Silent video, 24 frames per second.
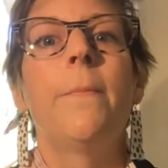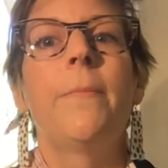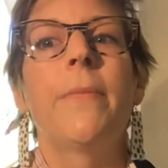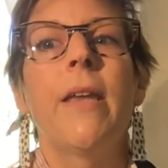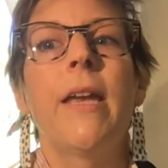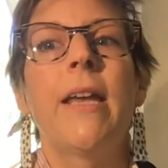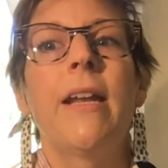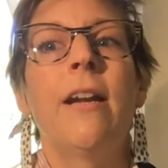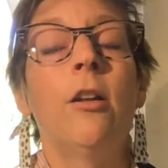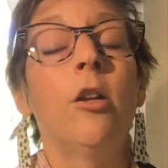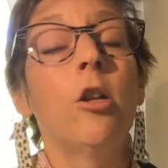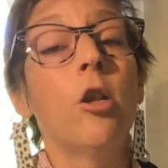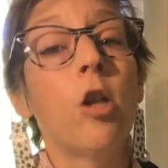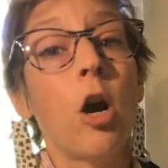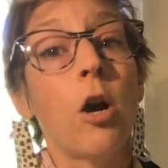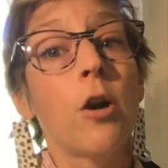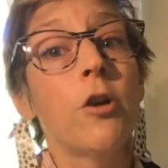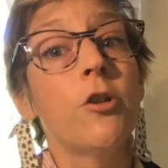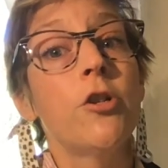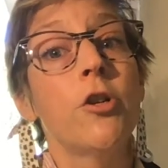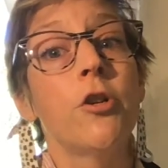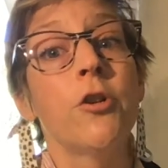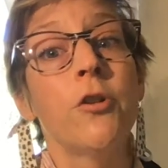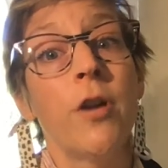in a
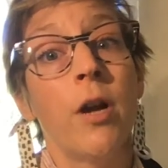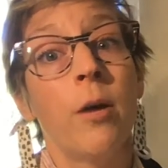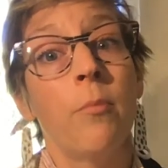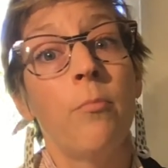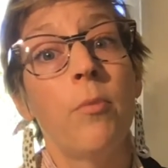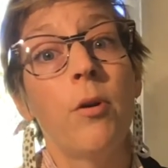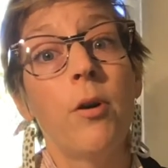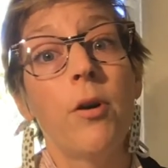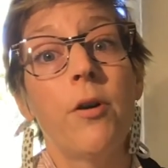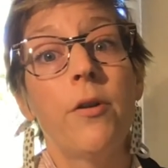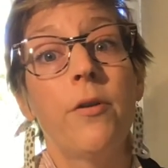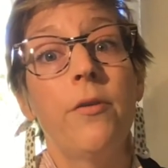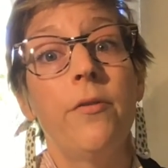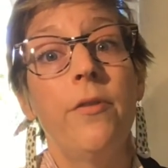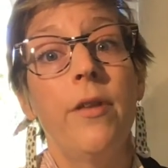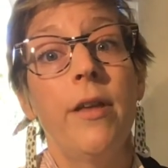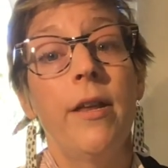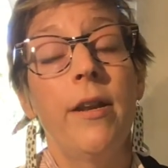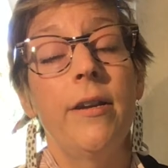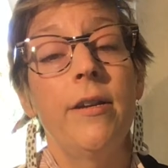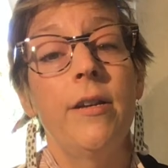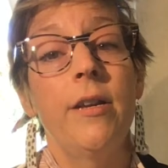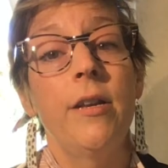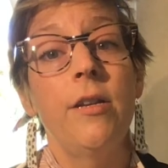larger number
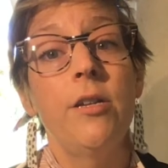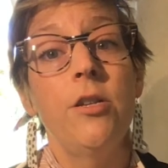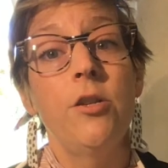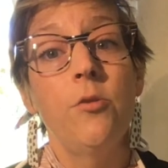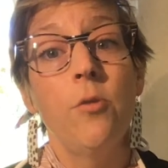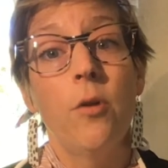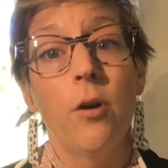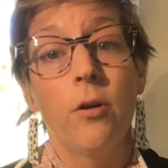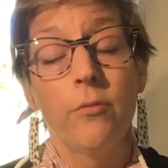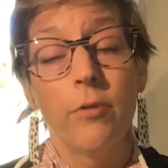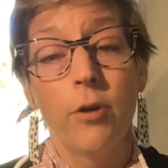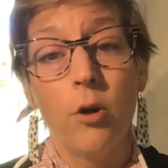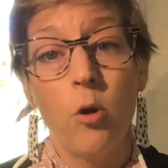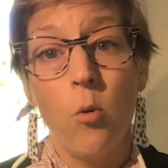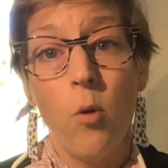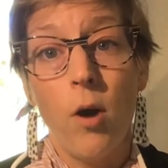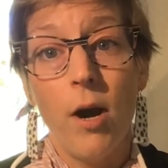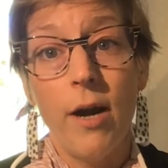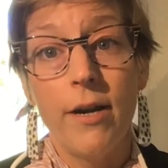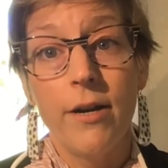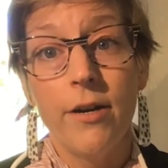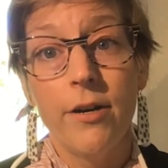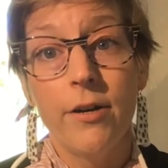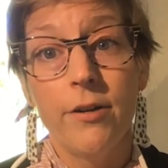than you are
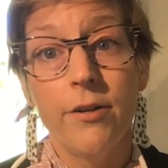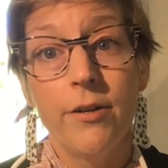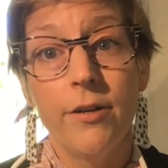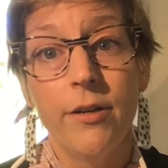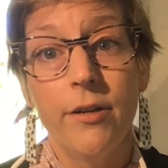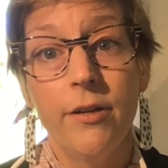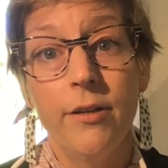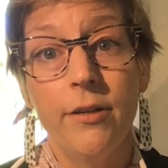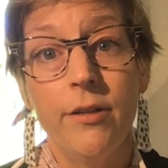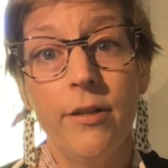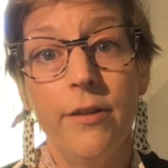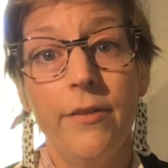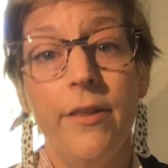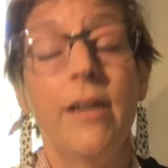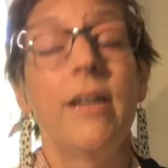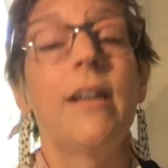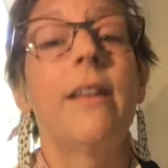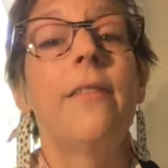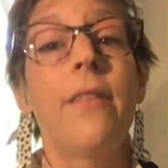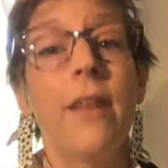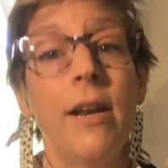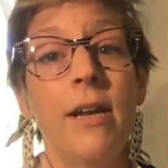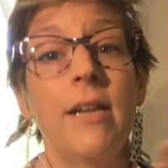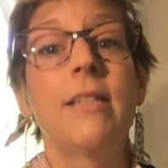required,
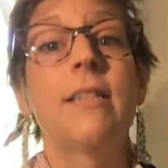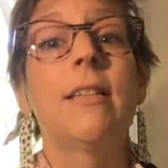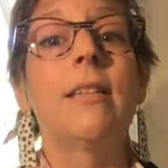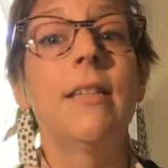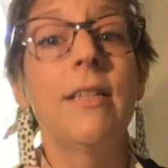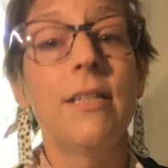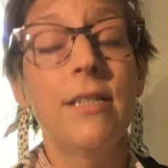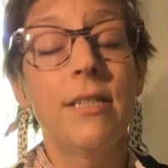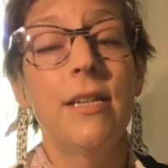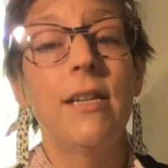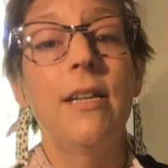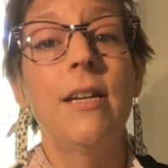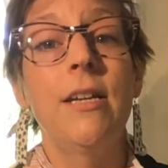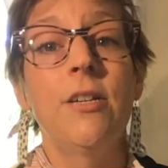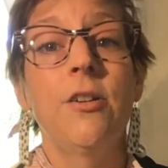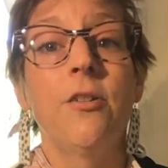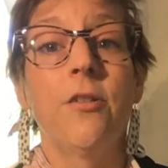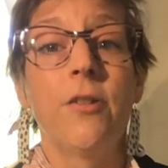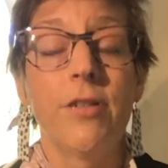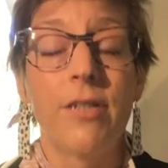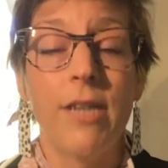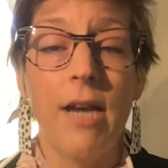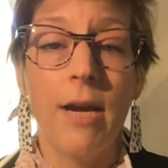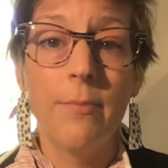than is listed in
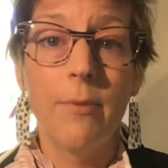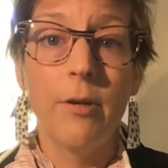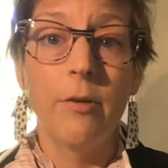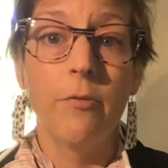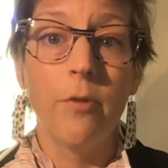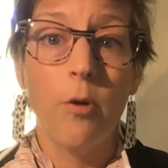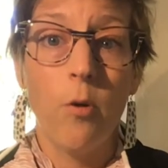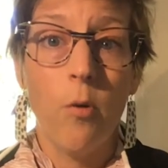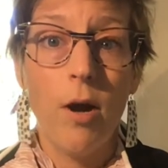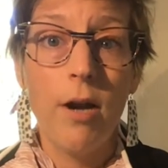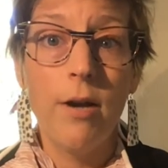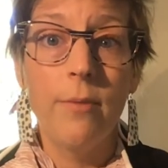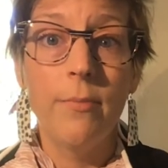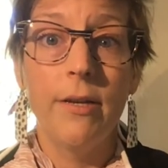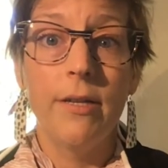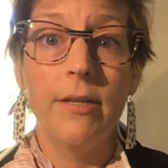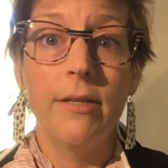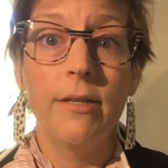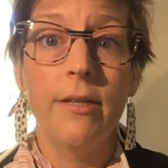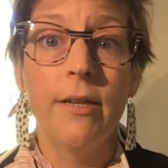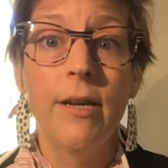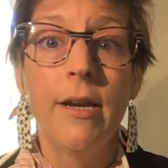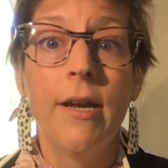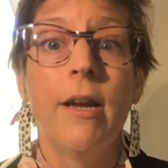your assignment
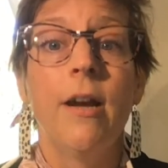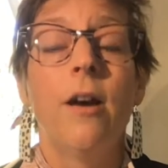requirements.